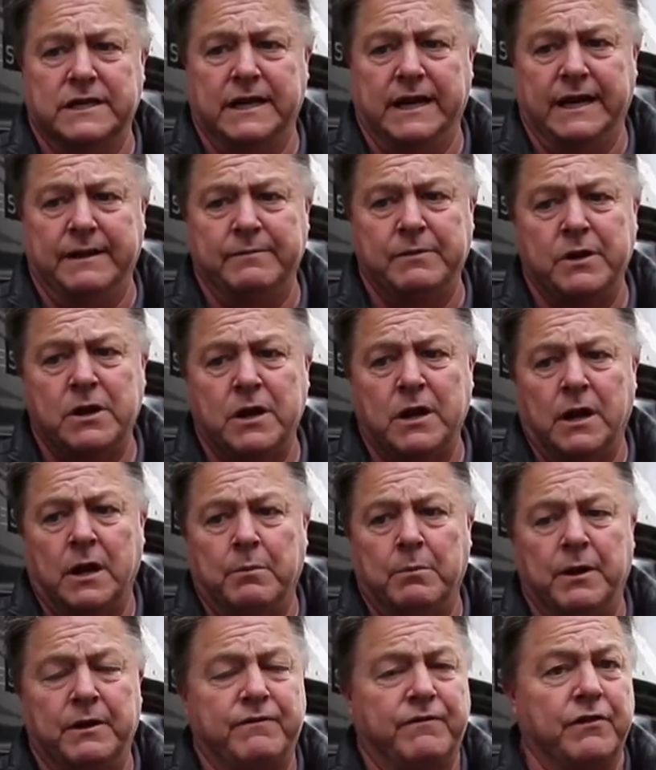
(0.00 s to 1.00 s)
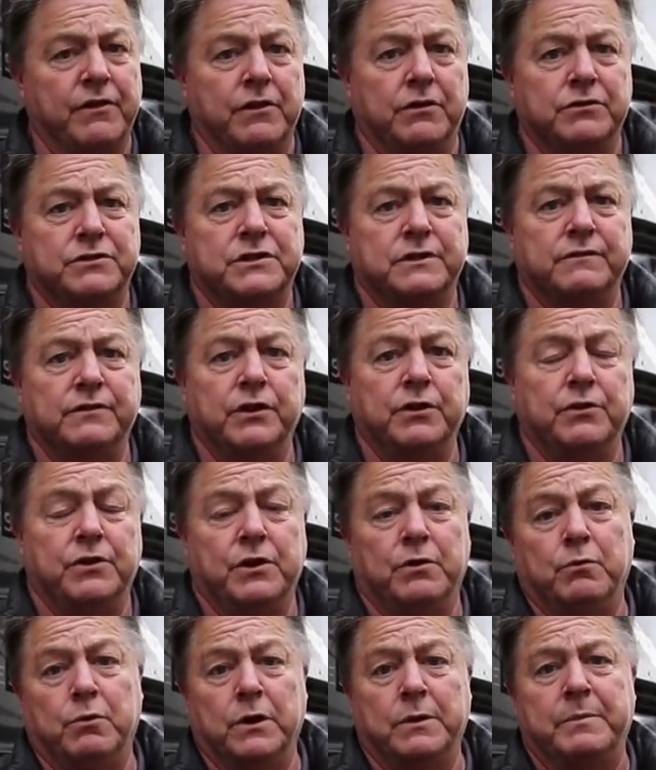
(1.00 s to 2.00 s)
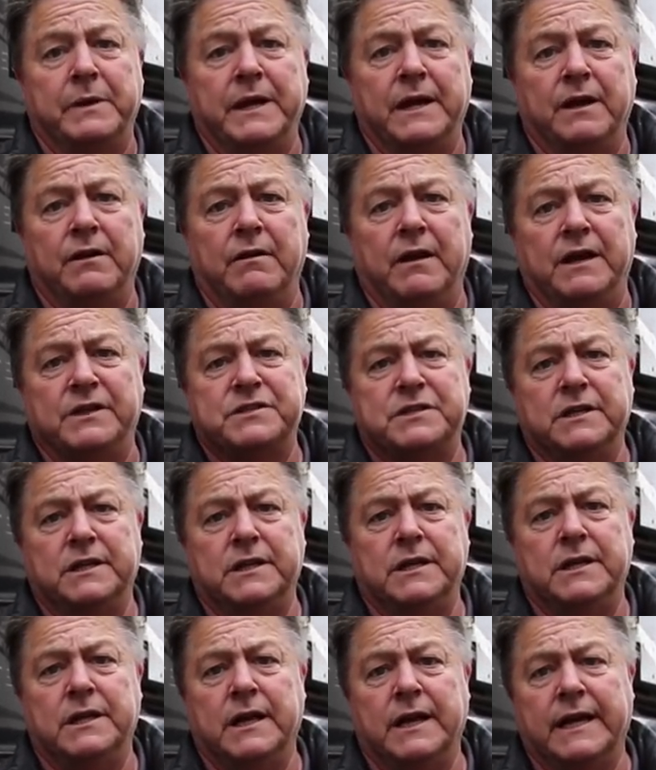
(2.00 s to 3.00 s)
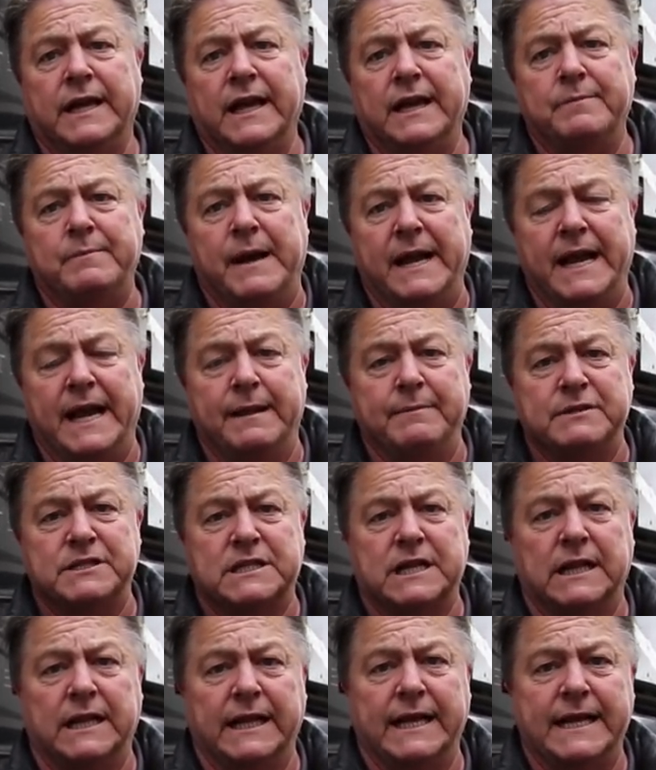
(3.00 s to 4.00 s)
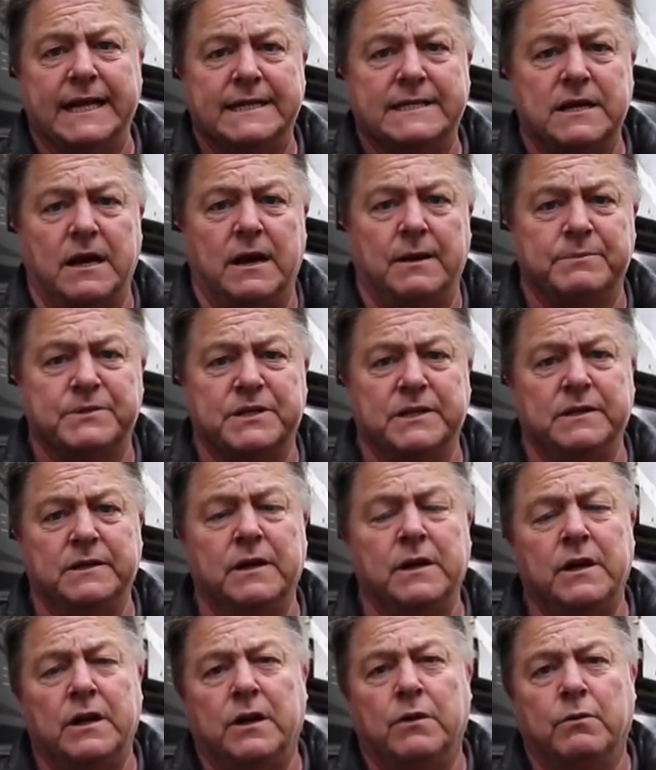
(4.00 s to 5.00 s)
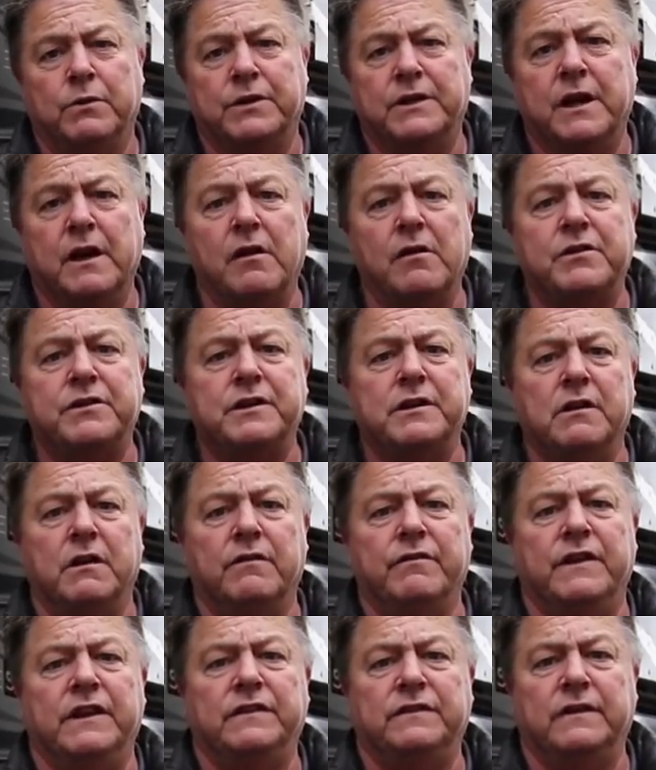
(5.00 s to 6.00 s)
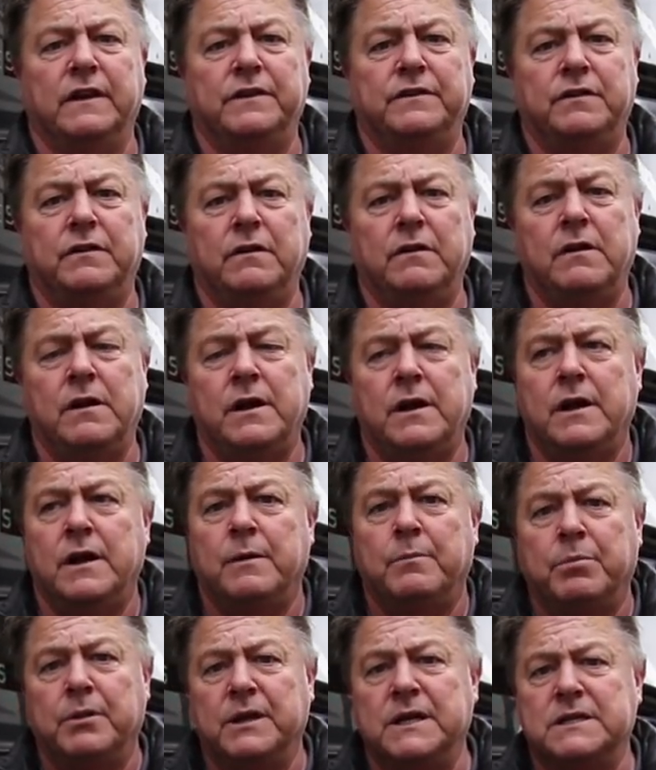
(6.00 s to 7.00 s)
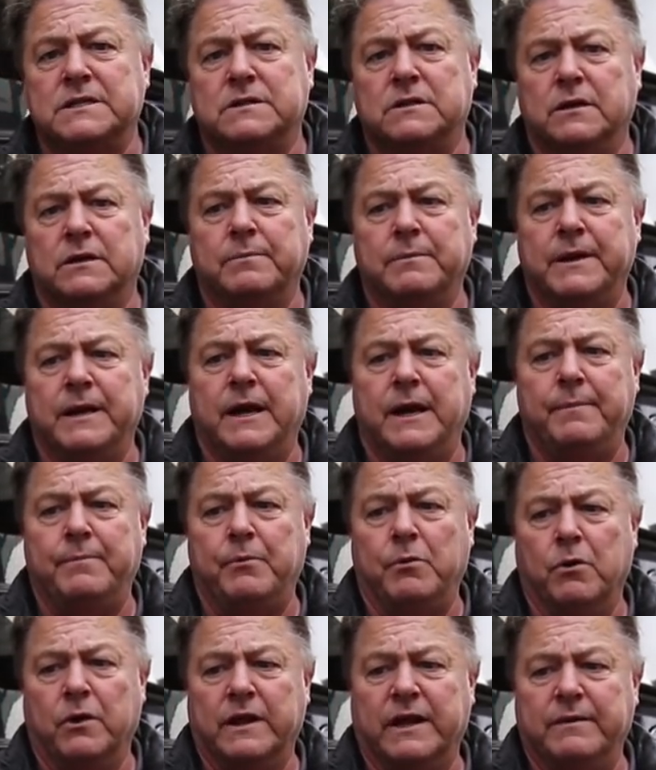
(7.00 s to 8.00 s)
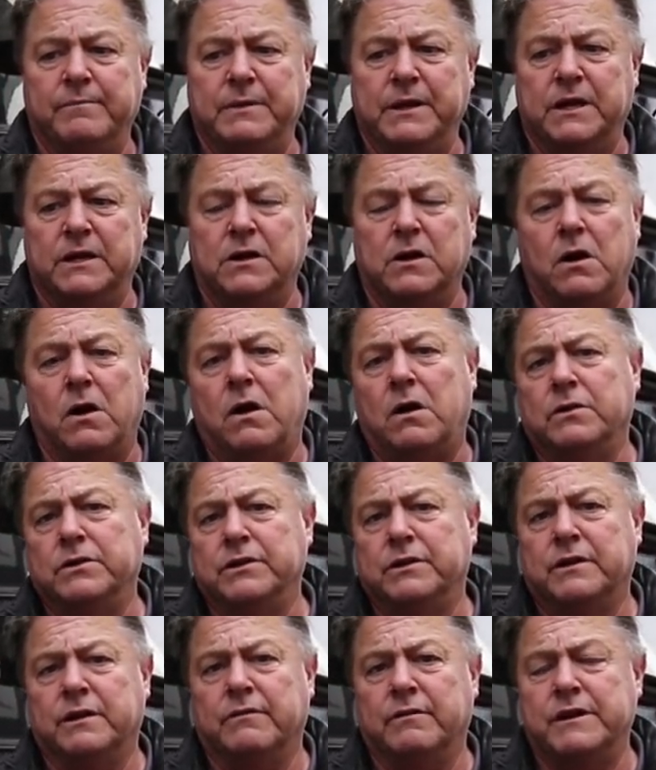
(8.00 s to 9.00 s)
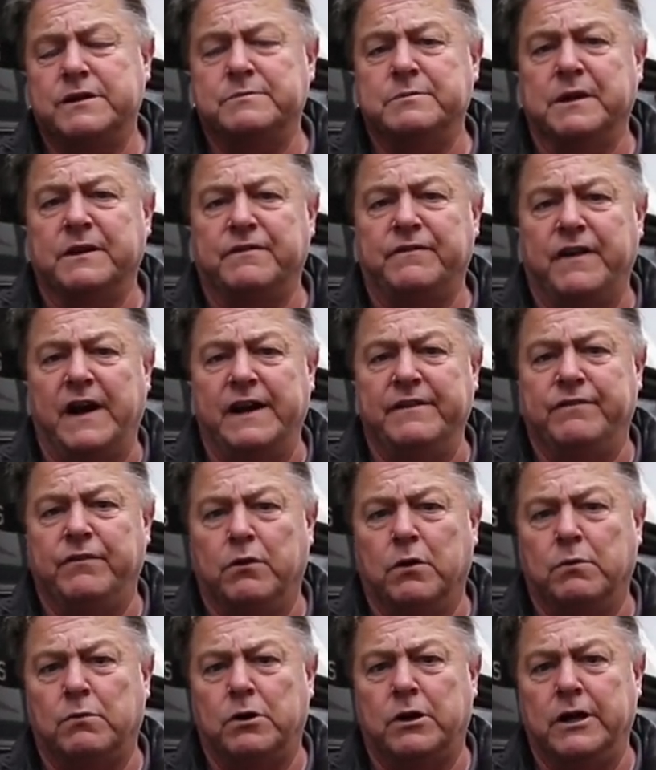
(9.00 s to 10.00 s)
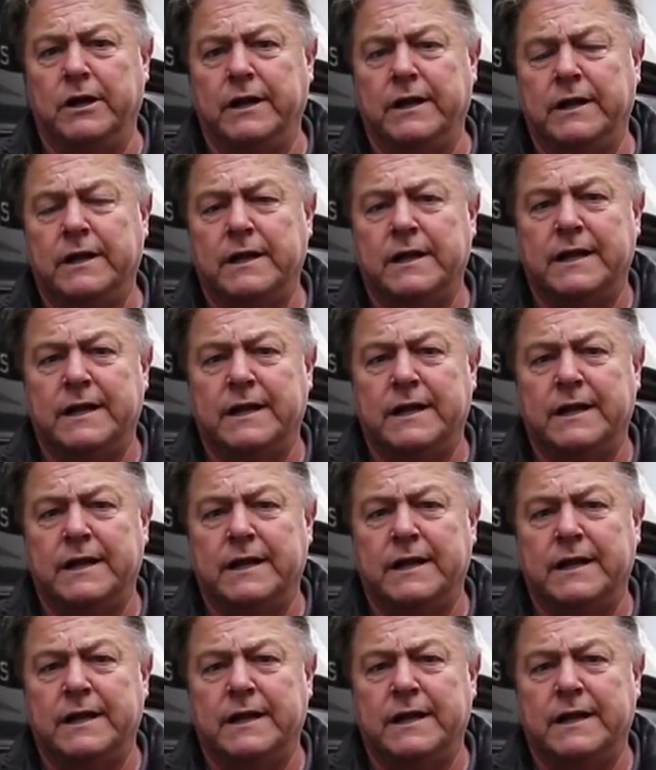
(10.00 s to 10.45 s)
time, but for those of you that would be interested, again, my name is Clay Thompson with Guaranty R V Center. Please look me up or give me a call. You can reach me at five four one,